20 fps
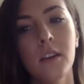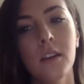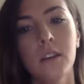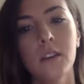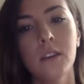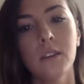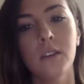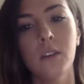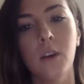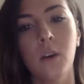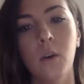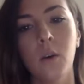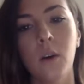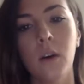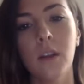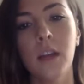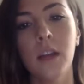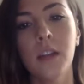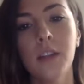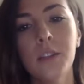So
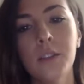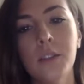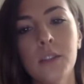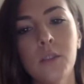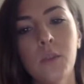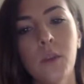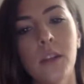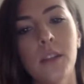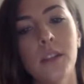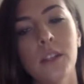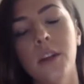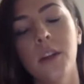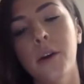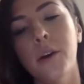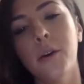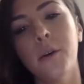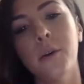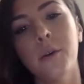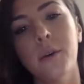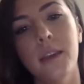a lot of students wanted to
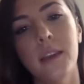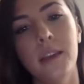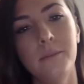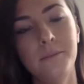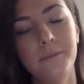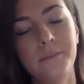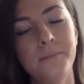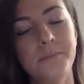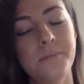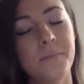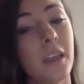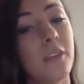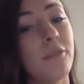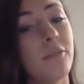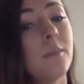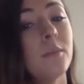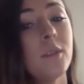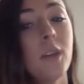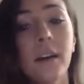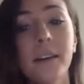know, if
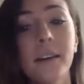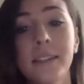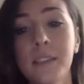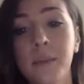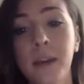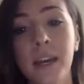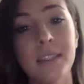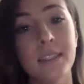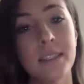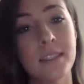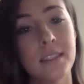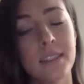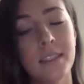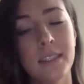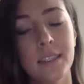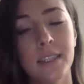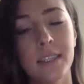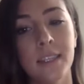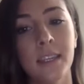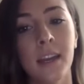I'm talking to my assistant
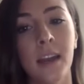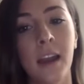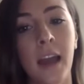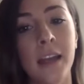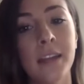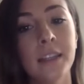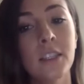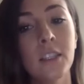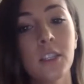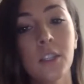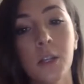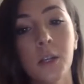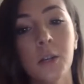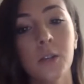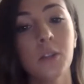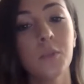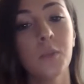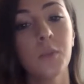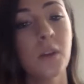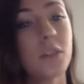dean and I
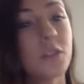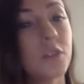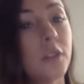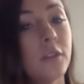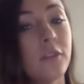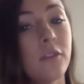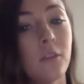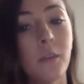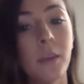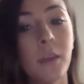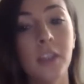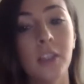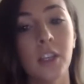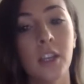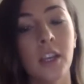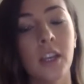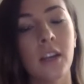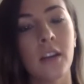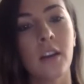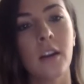disclose personal
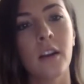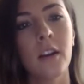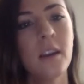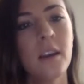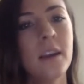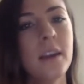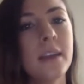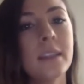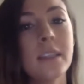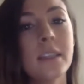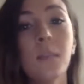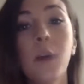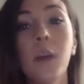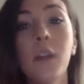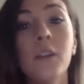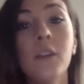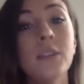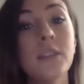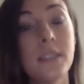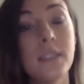information or some
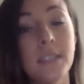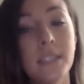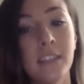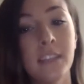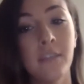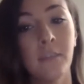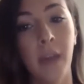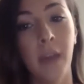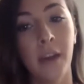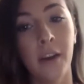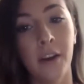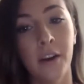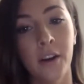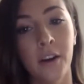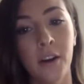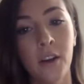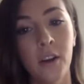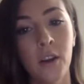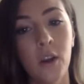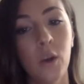other sensitive matter,
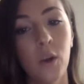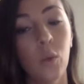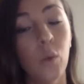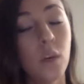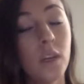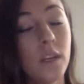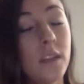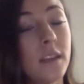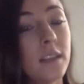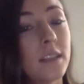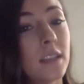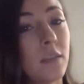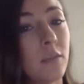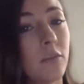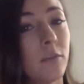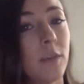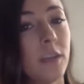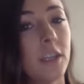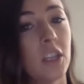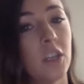would this
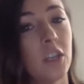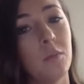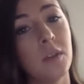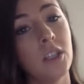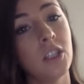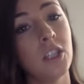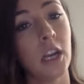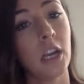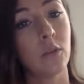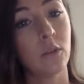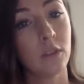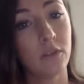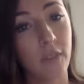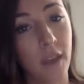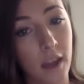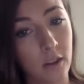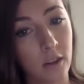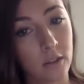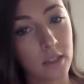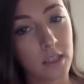information be shared with
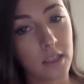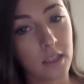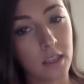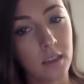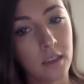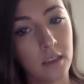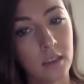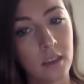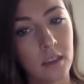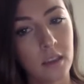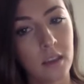faculty?